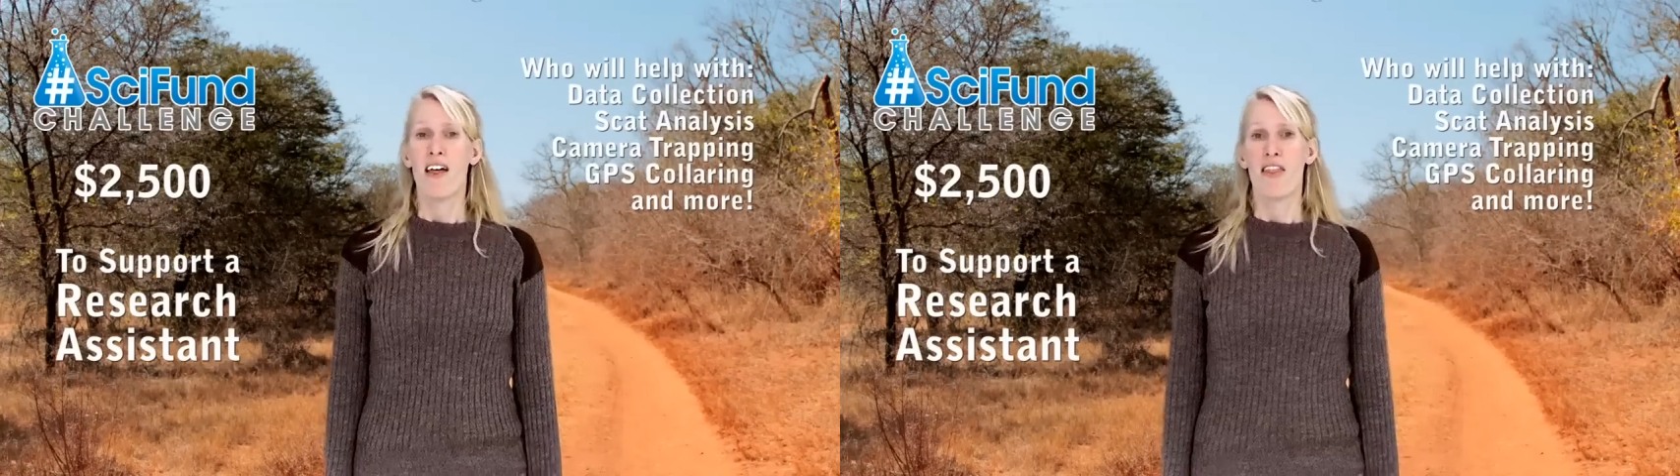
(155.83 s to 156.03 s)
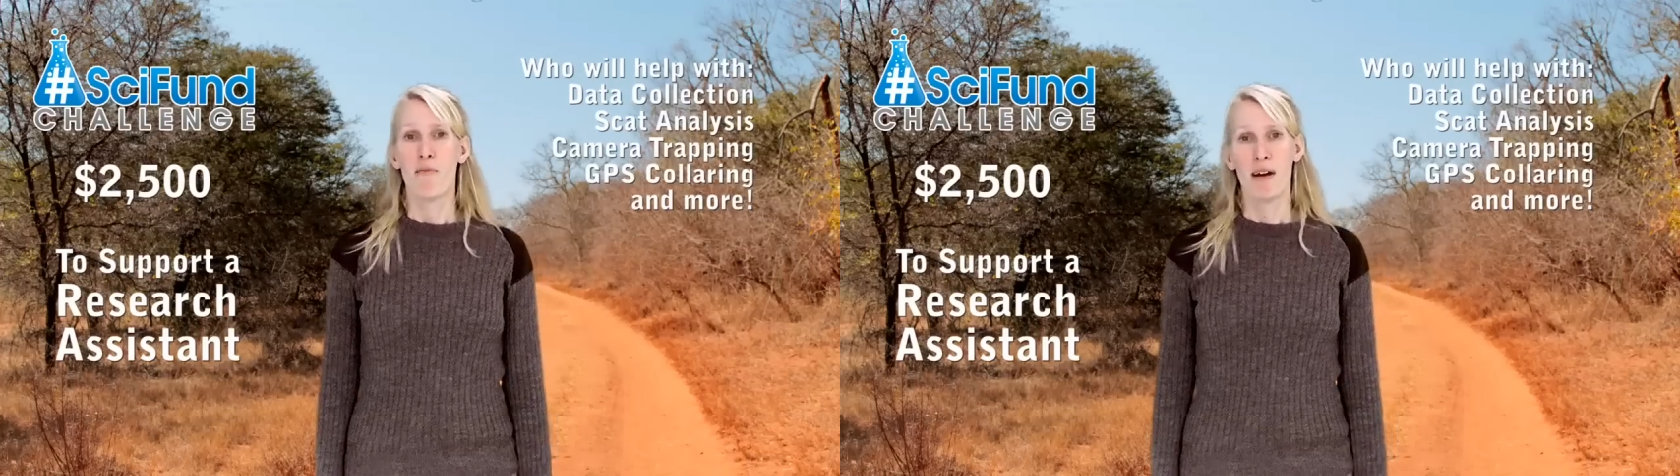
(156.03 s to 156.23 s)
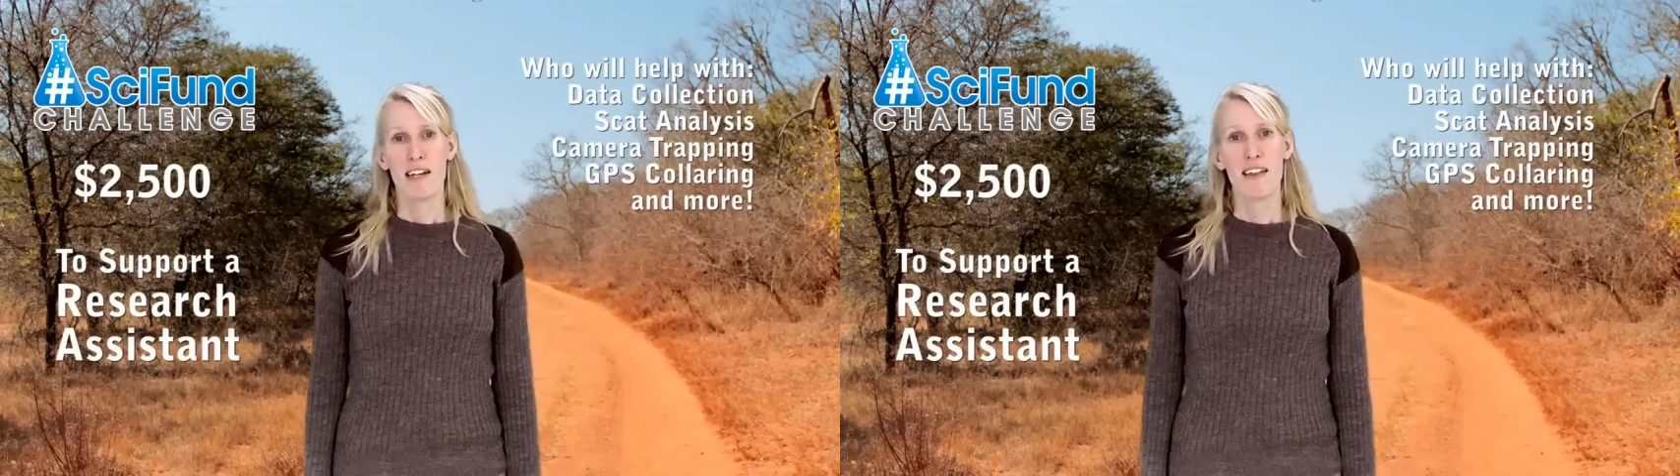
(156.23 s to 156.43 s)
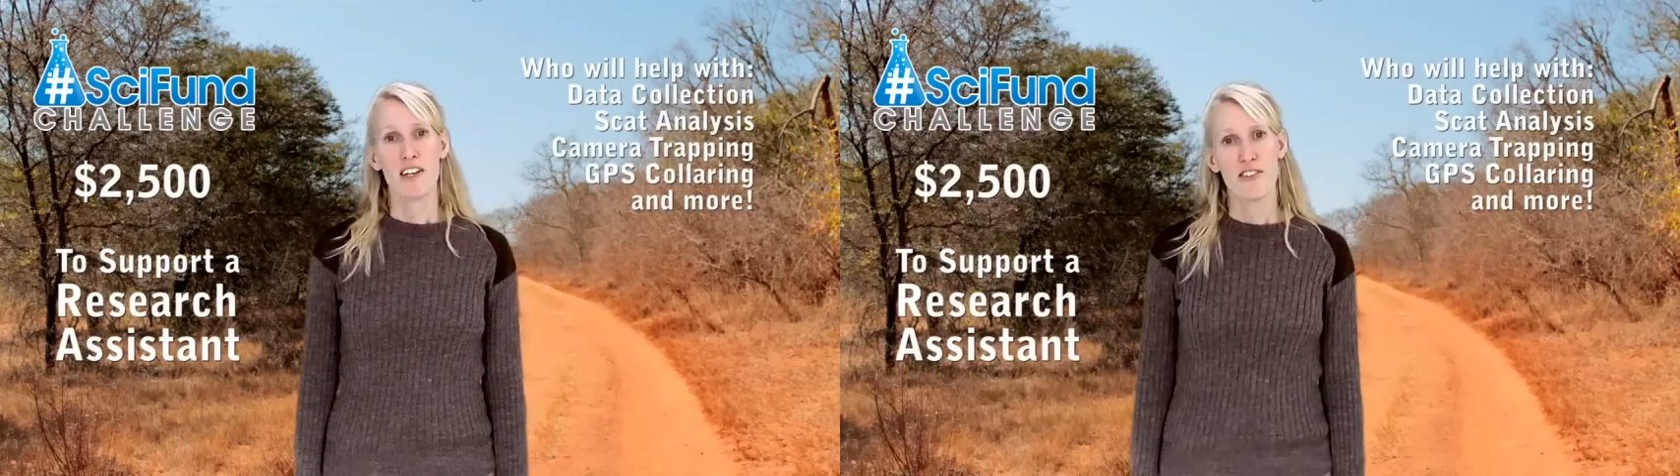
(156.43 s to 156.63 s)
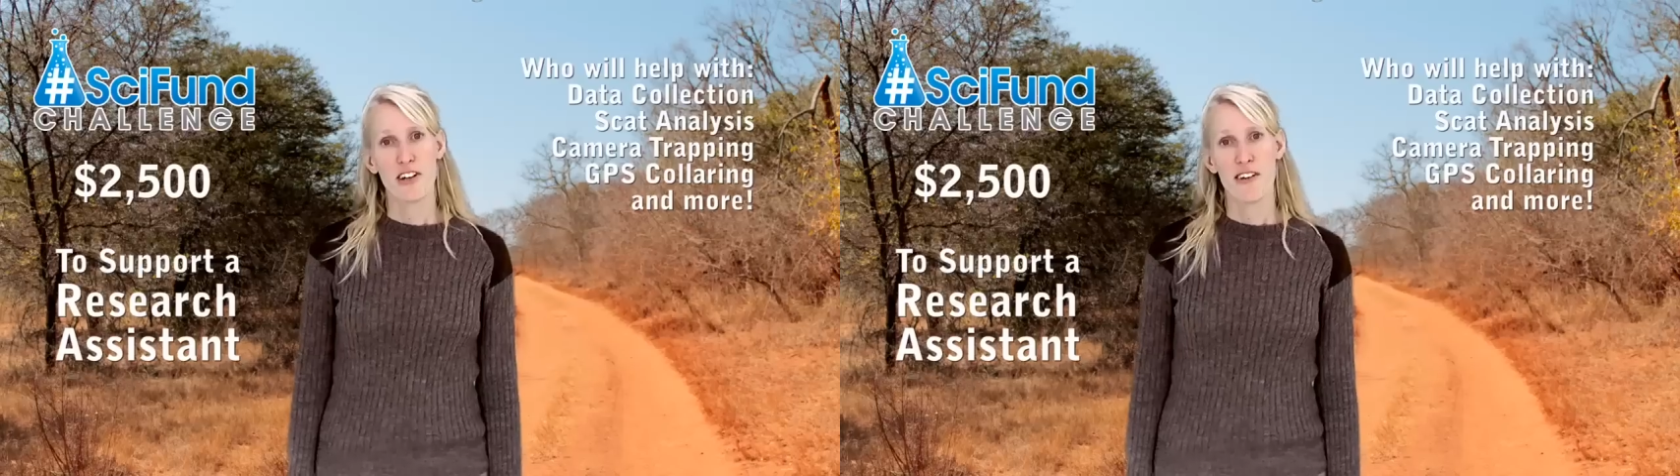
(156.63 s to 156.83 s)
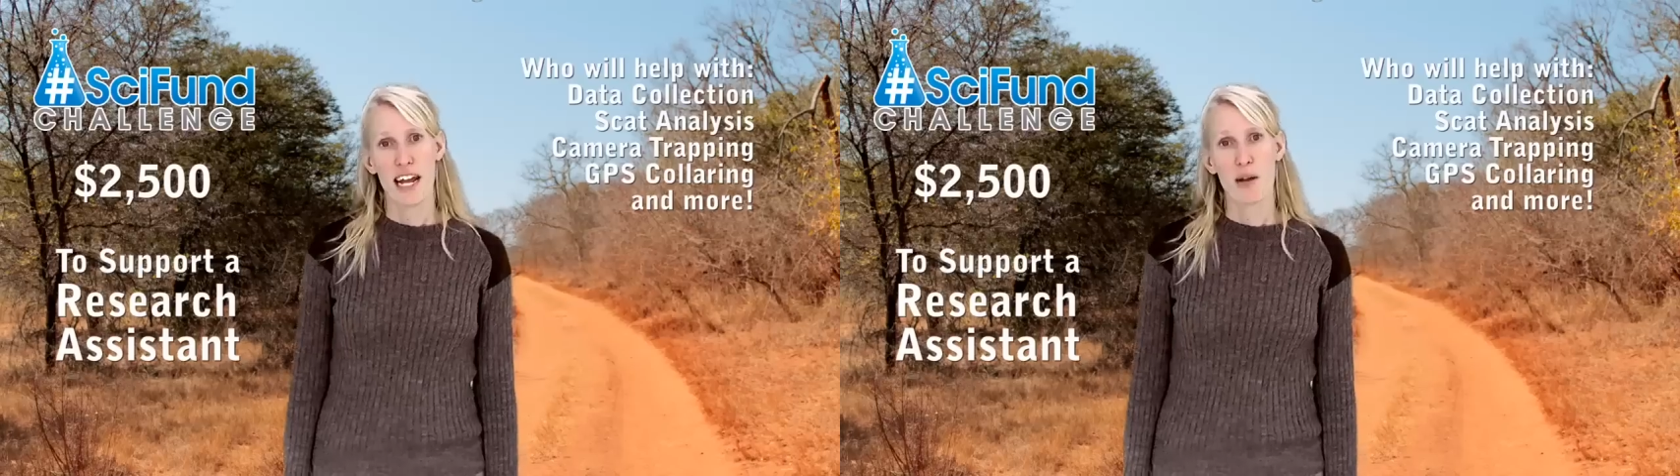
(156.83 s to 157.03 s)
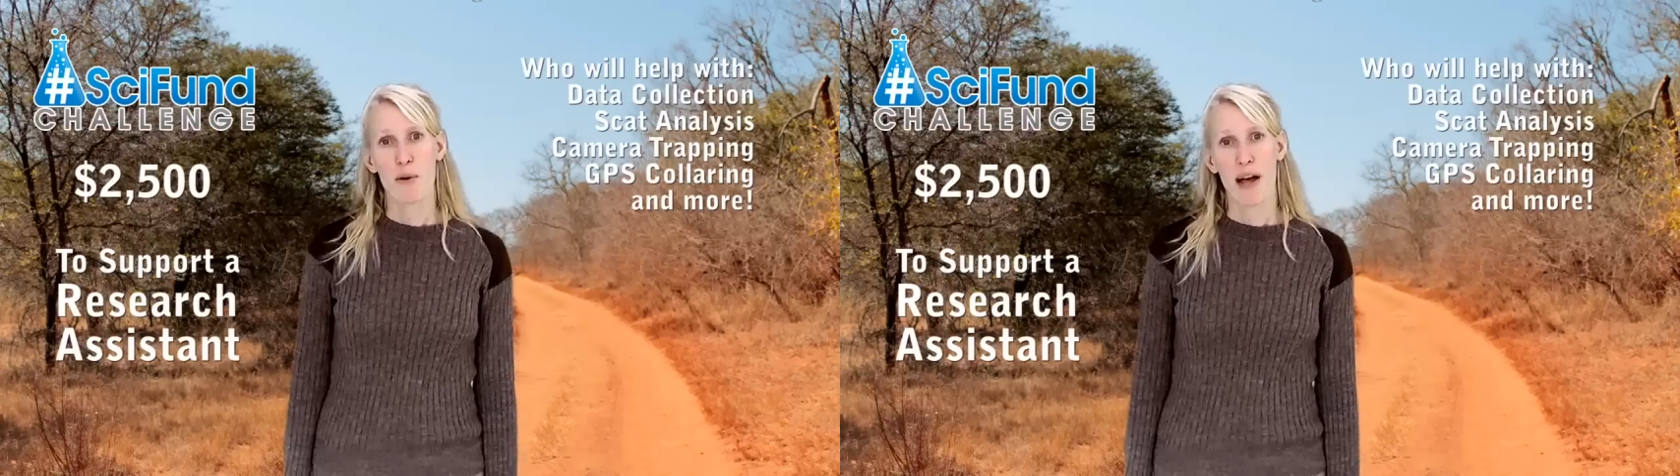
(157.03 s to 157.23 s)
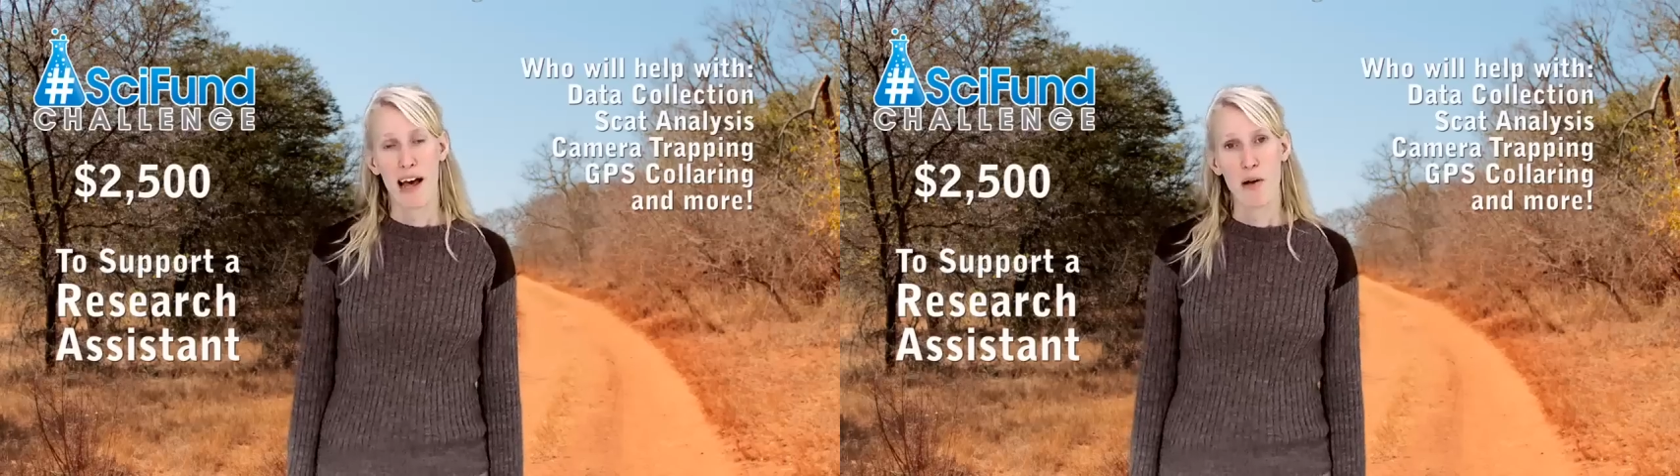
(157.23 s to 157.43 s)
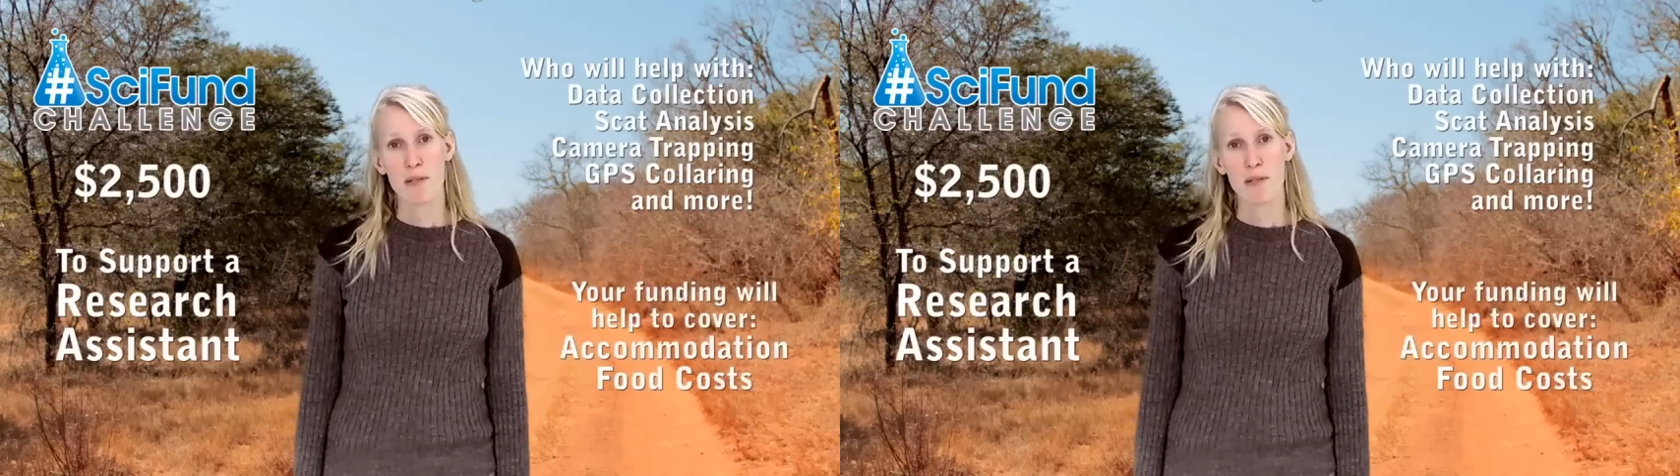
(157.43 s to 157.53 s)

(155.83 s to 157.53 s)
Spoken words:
The money that you donate will help